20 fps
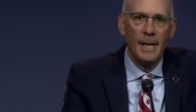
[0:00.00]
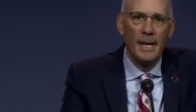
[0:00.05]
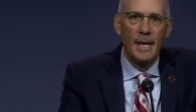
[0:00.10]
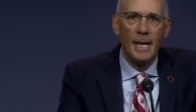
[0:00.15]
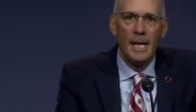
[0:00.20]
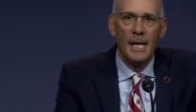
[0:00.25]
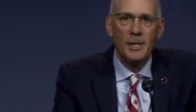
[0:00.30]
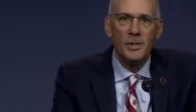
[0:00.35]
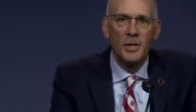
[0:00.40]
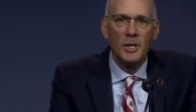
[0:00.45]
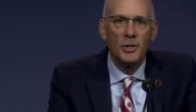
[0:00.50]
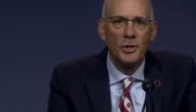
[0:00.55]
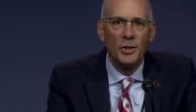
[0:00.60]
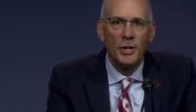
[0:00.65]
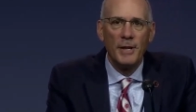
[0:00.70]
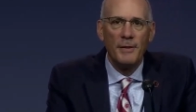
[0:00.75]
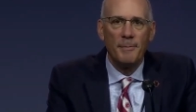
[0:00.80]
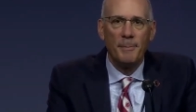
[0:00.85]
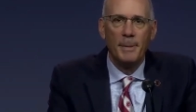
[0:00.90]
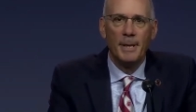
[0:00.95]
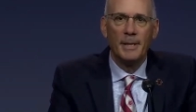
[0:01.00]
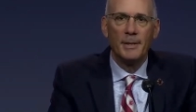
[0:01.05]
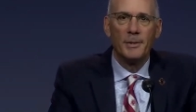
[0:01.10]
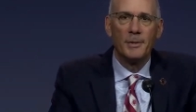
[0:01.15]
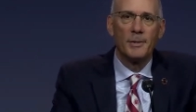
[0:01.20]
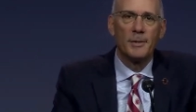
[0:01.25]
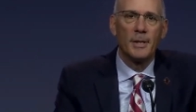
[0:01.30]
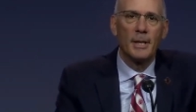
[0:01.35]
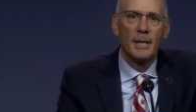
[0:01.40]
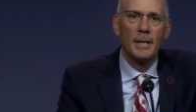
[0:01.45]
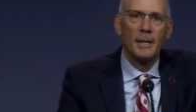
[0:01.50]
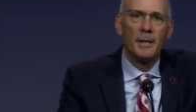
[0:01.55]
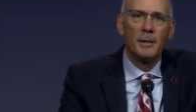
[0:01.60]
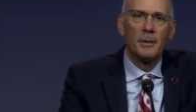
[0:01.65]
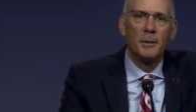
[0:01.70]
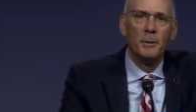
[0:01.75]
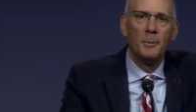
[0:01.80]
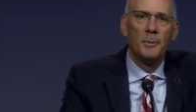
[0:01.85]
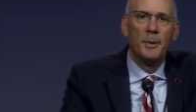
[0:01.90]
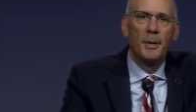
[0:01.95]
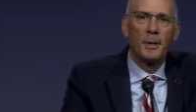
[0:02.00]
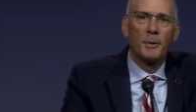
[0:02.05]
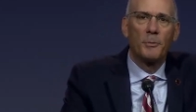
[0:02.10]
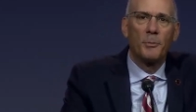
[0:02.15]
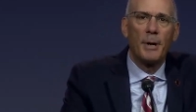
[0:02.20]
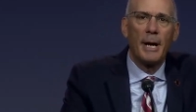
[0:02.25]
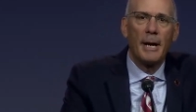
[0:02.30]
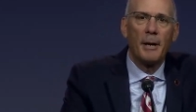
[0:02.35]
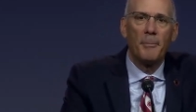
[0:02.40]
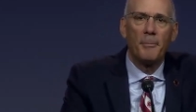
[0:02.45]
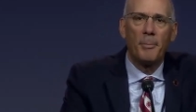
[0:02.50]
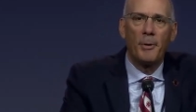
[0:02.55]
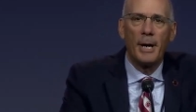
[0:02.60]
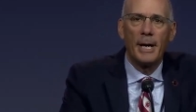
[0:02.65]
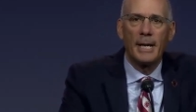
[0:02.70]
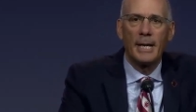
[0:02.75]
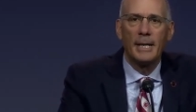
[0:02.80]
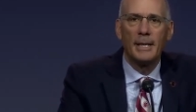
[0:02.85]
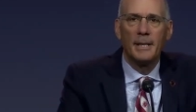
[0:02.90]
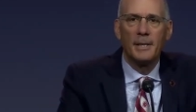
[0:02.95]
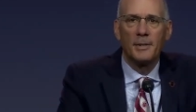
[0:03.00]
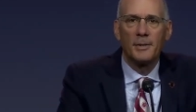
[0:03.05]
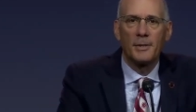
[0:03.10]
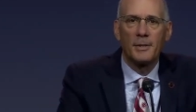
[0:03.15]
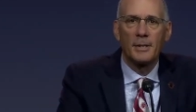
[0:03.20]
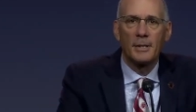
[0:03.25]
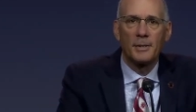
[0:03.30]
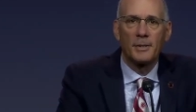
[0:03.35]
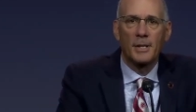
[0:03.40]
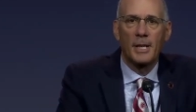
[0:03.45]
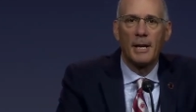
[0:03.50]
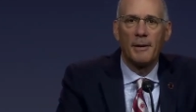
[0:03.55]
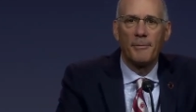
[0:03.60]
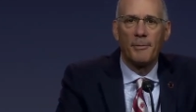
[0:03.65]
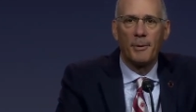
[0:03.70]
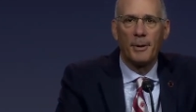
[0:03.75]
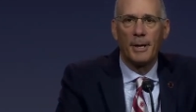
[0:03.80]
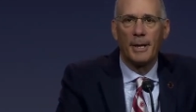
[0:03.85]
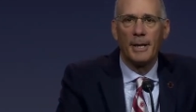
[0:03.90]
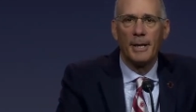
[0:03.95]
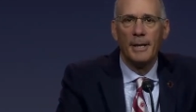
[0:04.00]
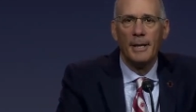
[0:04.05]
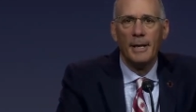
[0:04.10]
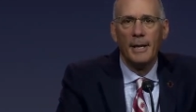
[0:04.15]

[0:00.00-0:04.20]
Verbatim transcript: His achievements include the groundbreaking discovery